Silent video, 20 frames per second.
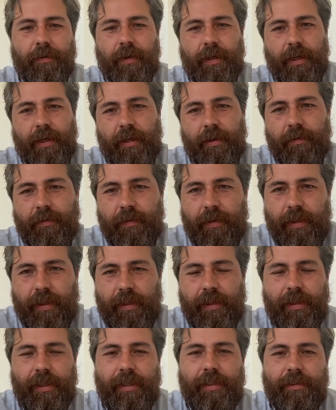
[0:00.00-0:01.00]
uh,
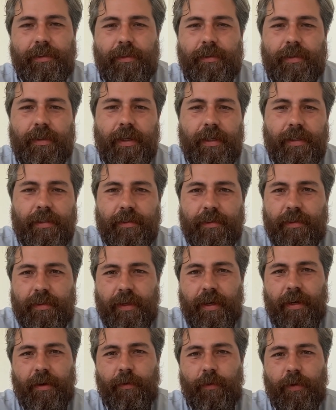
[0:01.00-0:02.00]
Lens is
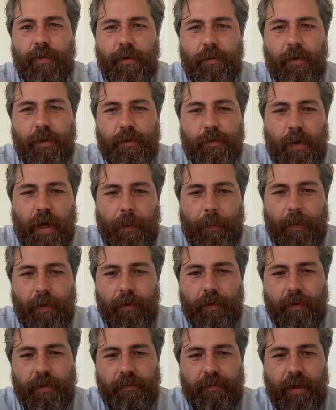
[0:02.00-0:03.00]
uh, one of the most
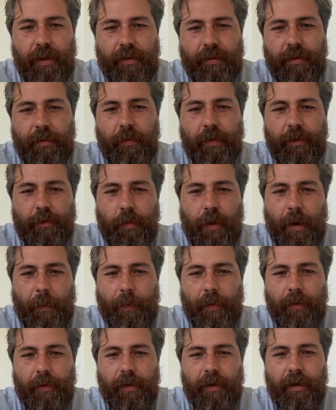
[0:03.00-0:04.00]
popular, if not the most
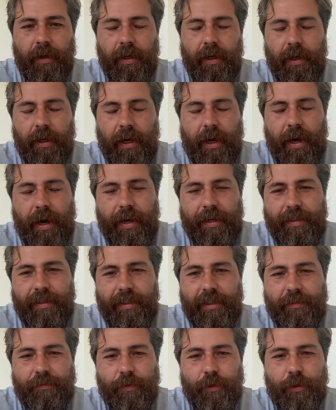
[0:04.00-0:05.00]
popular, uh,
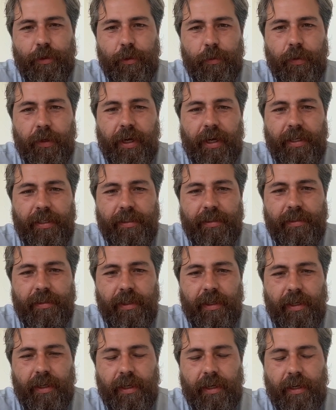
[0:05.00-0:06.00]
IDE for Kubernetes
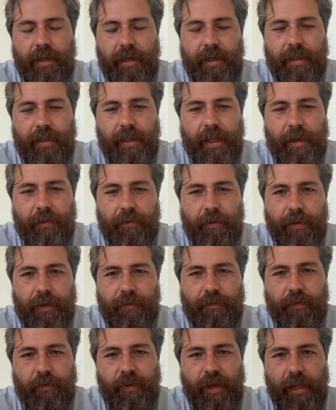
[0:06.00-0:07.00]
uh, and cloud
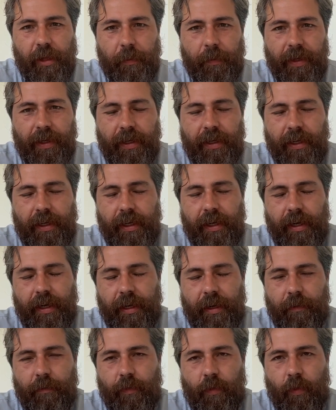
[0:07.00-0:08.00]
native development.
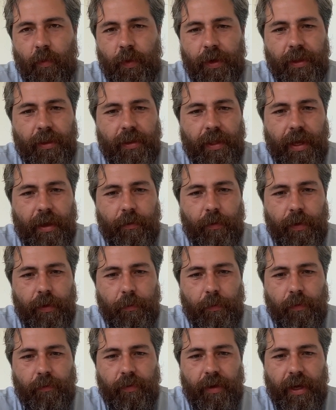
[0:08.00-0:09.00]
Um, with that, we
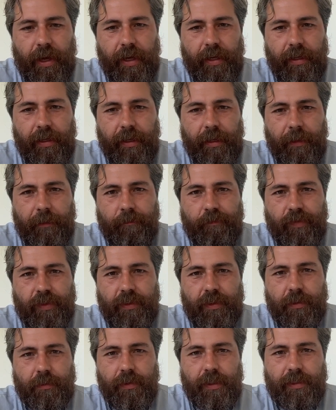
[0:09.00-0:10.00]
provide um,
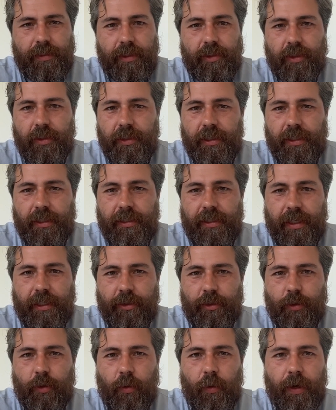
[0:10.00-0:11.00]
essentially
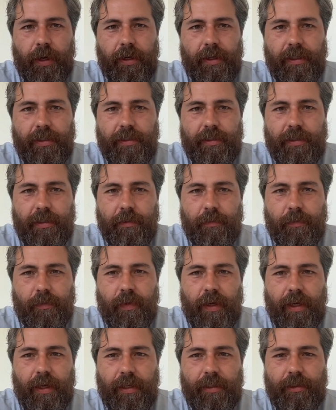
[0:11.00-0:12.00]
contextual awareness um,
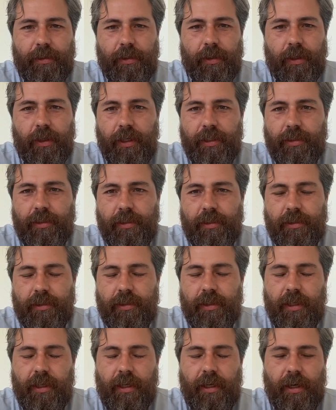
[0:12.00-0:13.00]
uh, to your
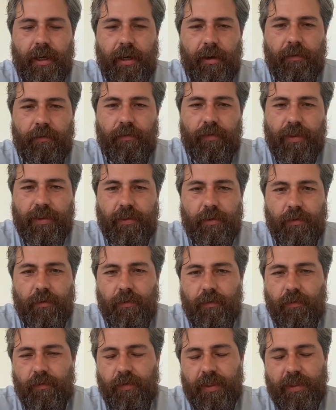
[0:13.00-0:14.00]
clusters, uh,
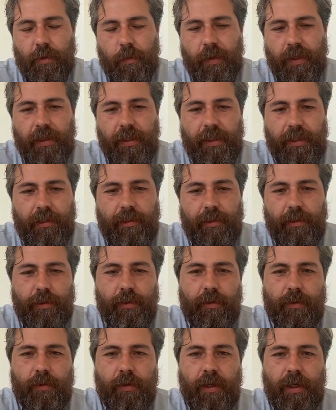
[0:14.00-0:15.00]
visibility
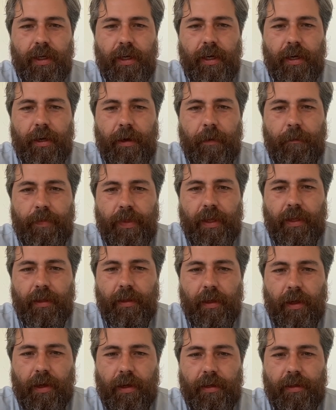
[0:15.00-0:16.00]
to um,
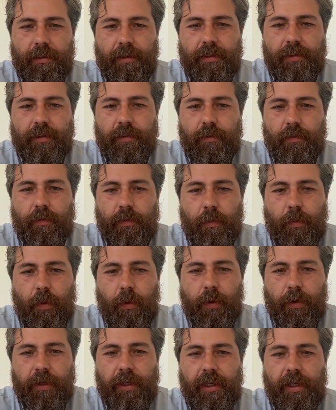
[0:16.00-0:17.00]
logs,
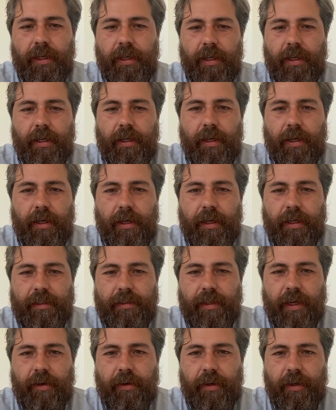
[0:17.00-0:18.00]
reporting, uh, et
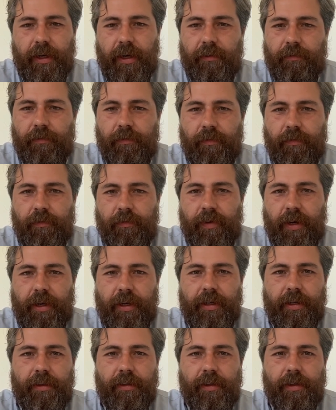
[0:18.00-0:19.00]
cetera, in a
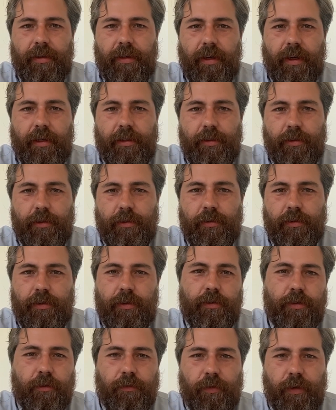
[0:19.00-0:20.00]
very
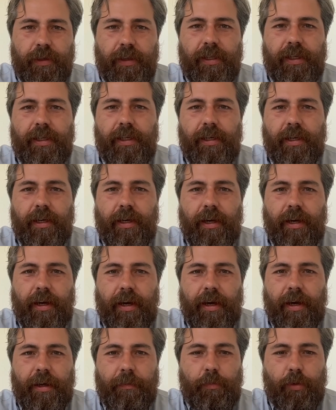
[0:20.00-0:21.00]
user friendly
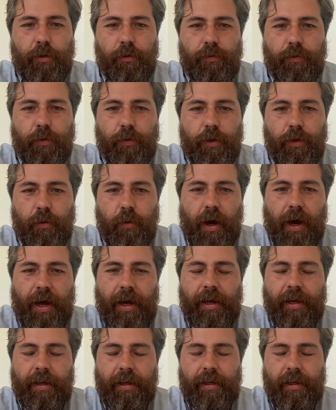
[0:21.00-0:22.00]
and beautiful
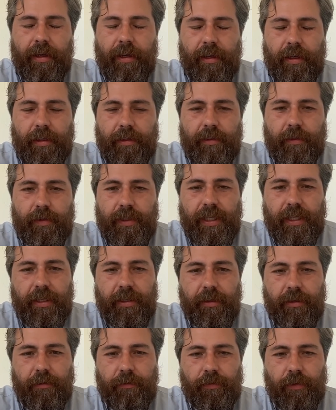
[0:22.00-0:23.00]
UI. so, taking
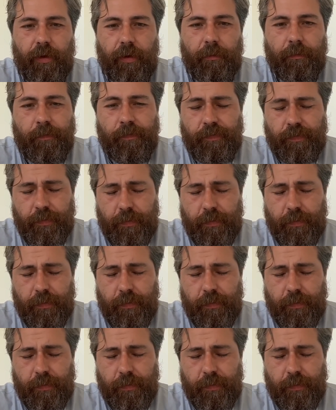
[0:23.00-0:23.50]
you from